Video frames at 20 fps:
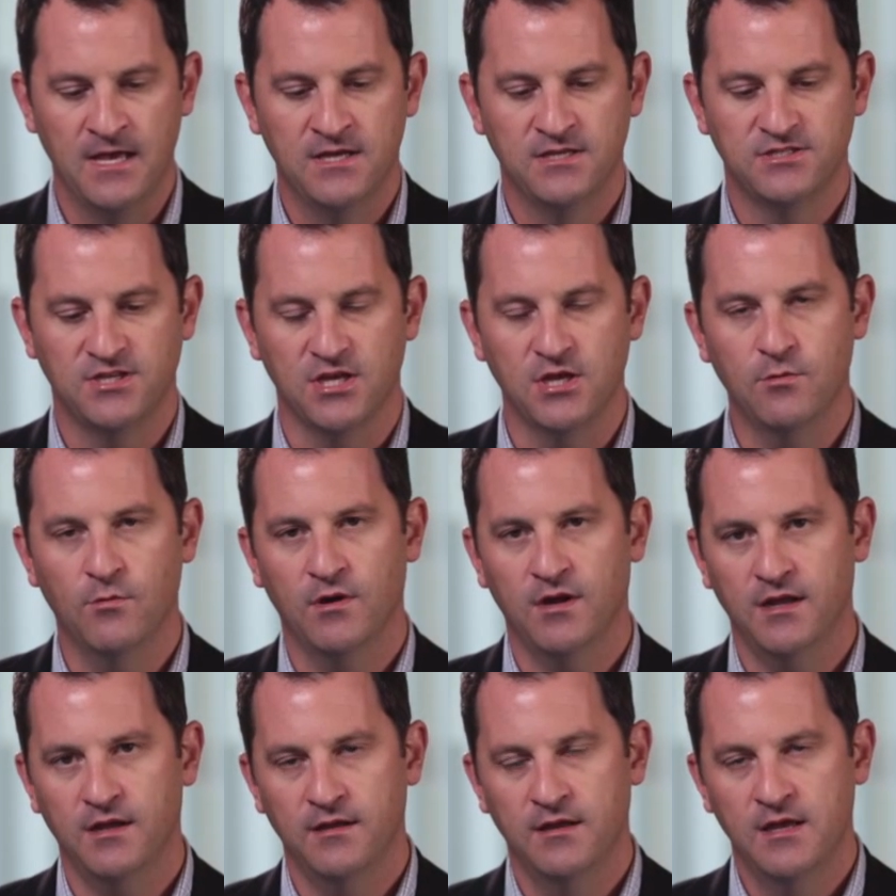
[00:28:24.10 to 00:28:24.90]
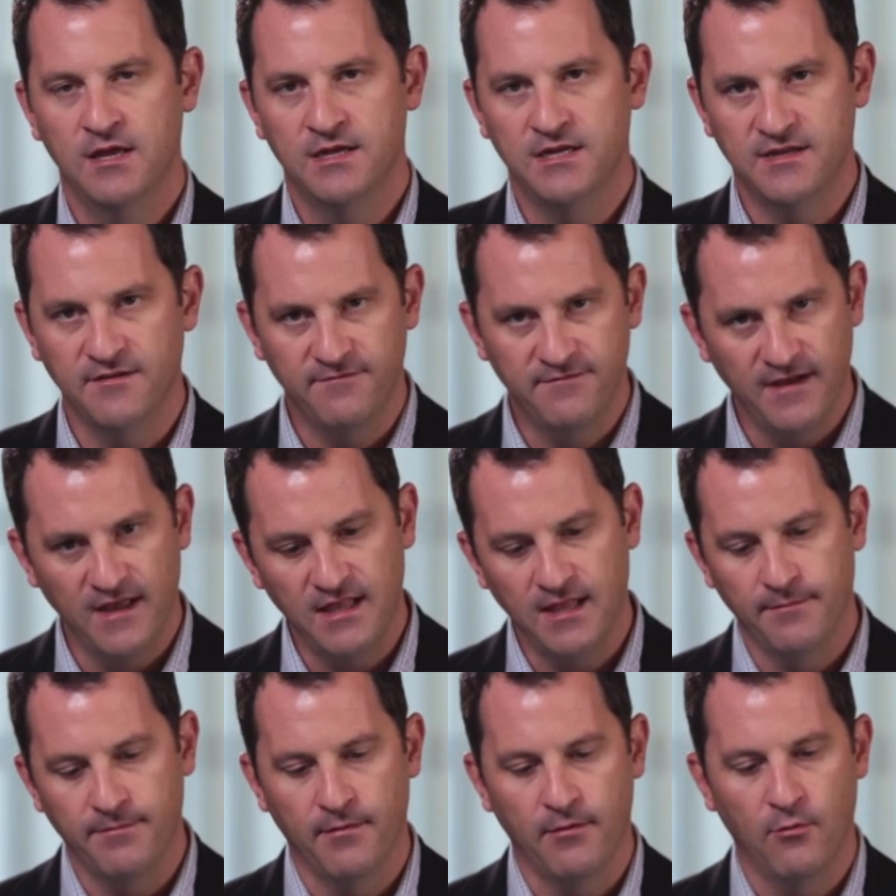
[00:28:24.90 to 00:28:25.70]
So you want to
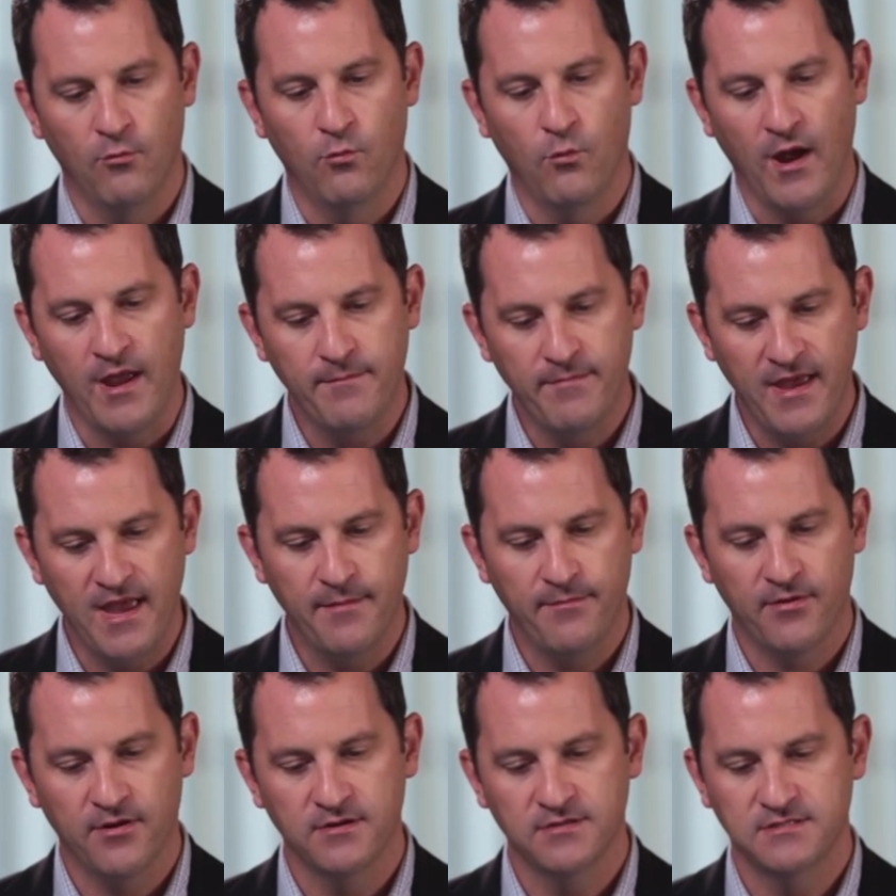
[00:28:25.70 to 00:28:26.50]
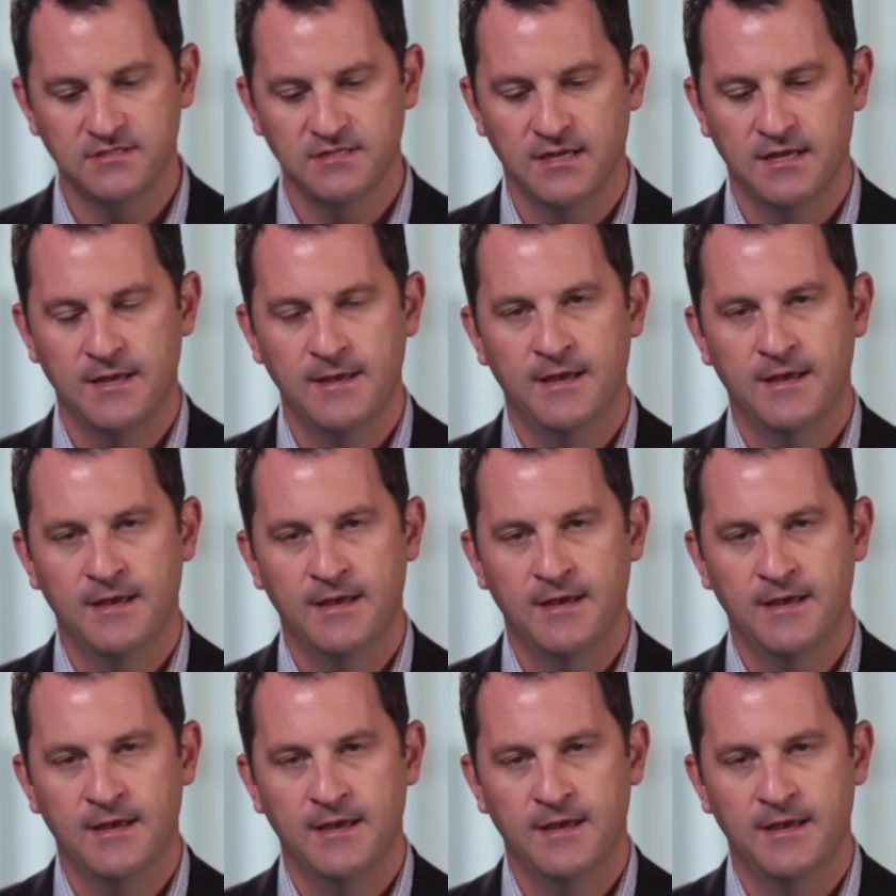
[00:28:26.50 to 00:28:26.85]
develop white papers